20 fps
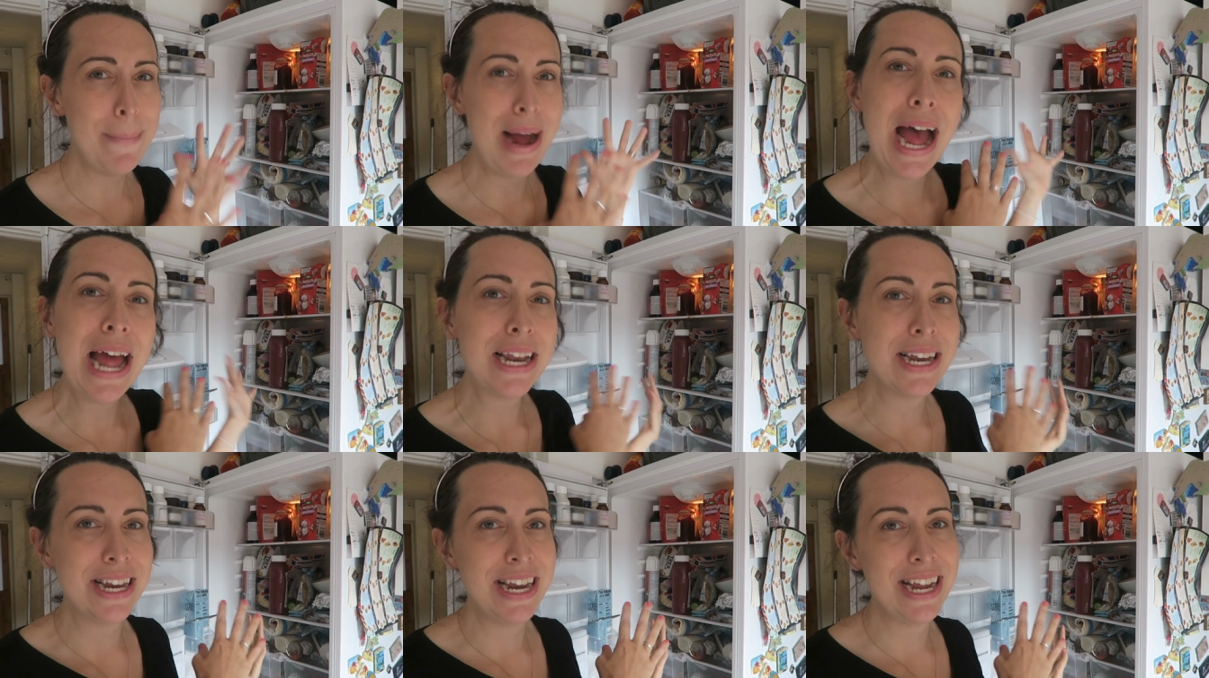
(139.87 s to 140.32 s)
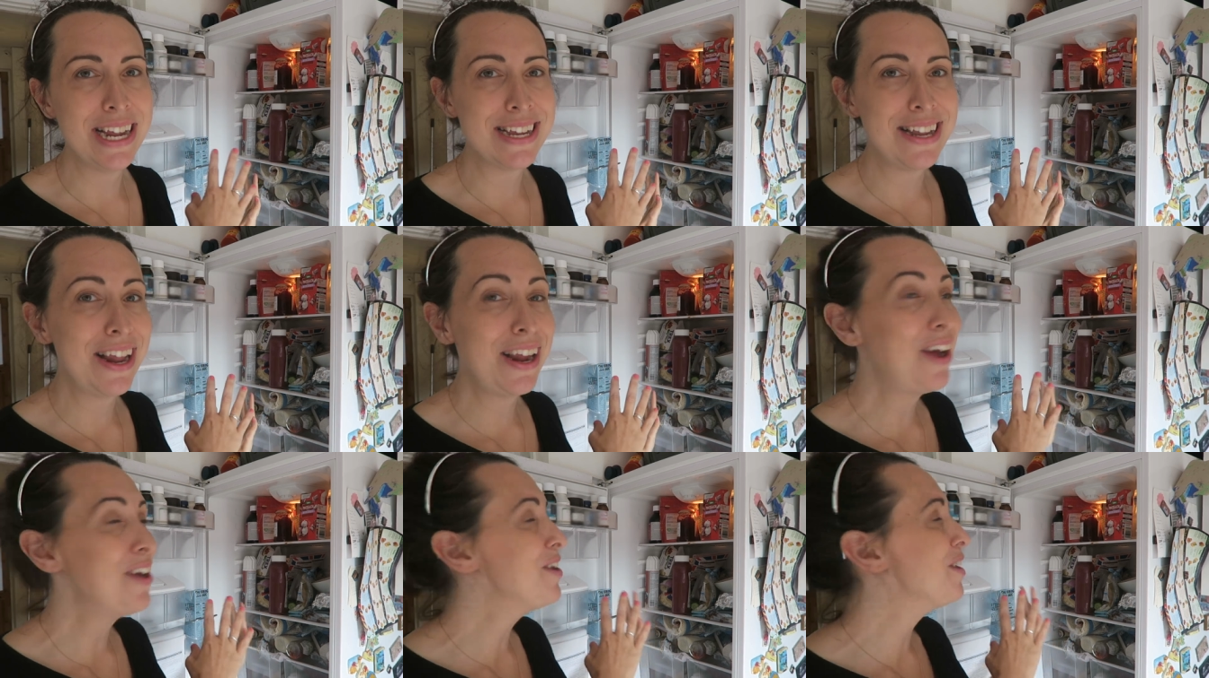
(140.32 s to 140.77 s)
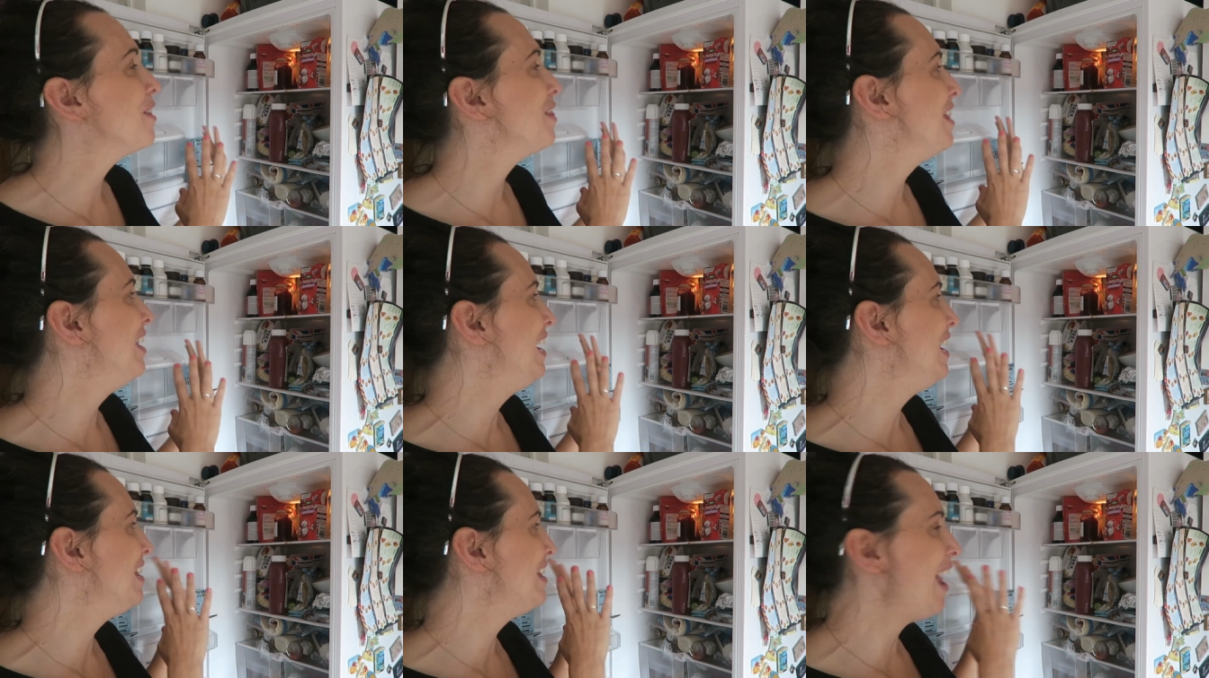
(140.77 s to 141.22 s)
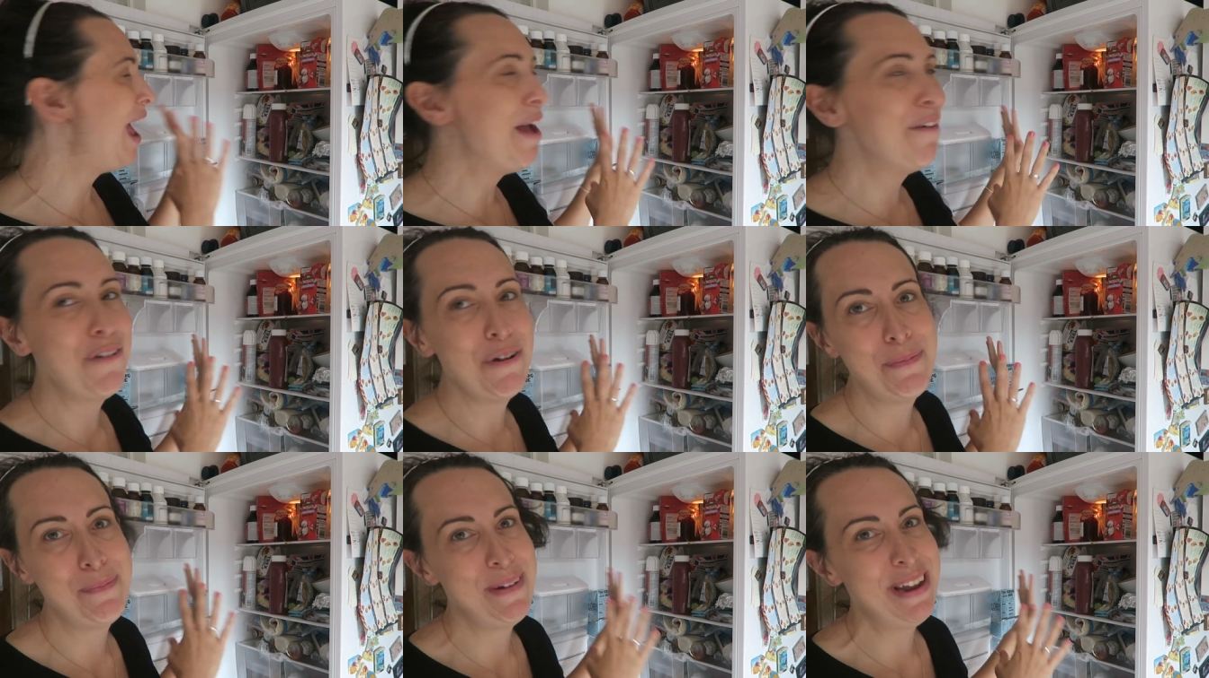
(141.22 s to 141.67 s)
madness. Like I don't think it's
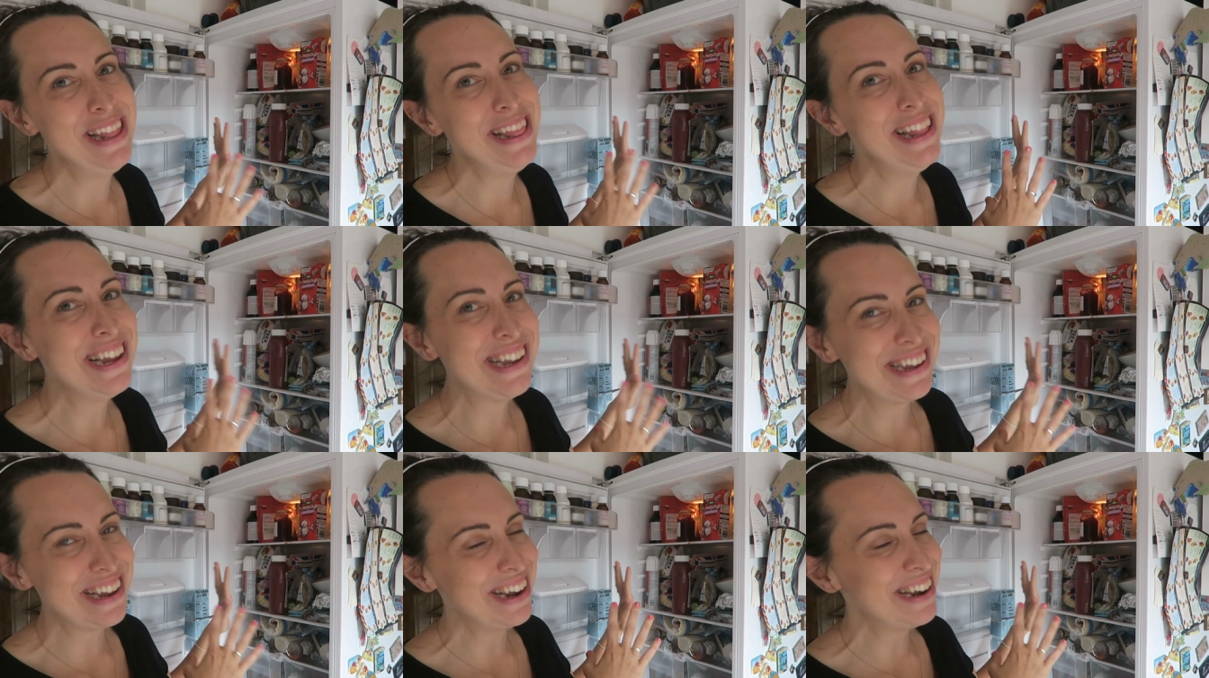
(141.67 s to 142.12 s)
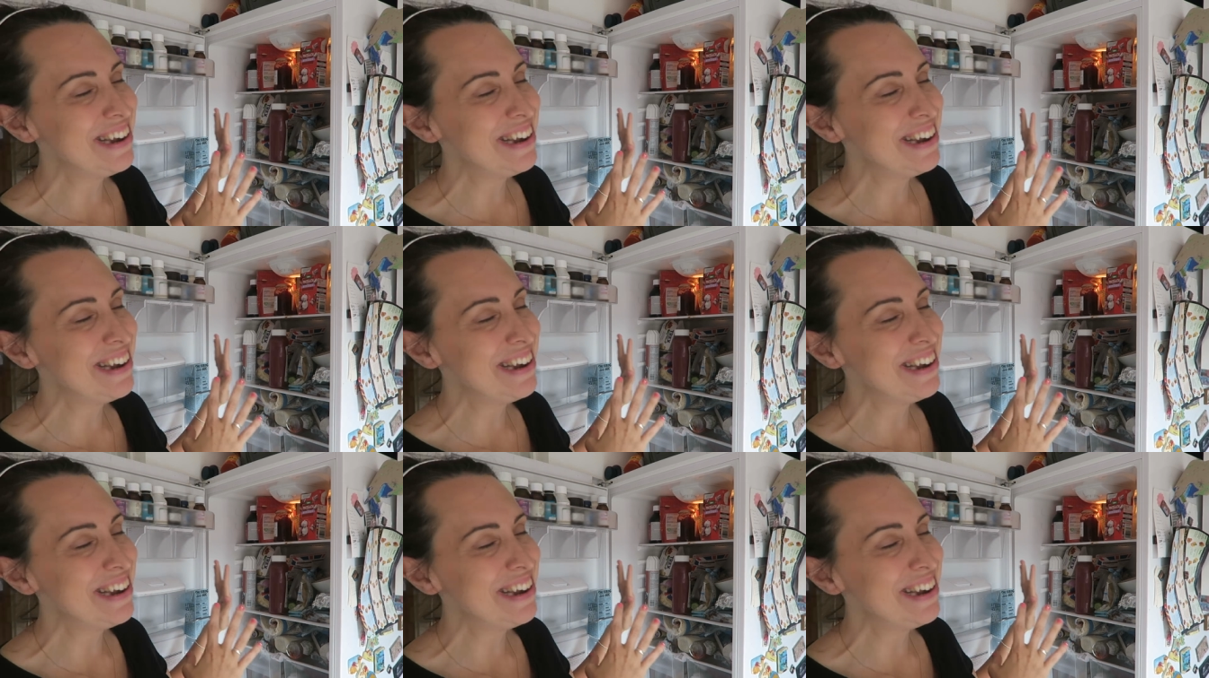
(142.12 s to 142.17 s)
ever been this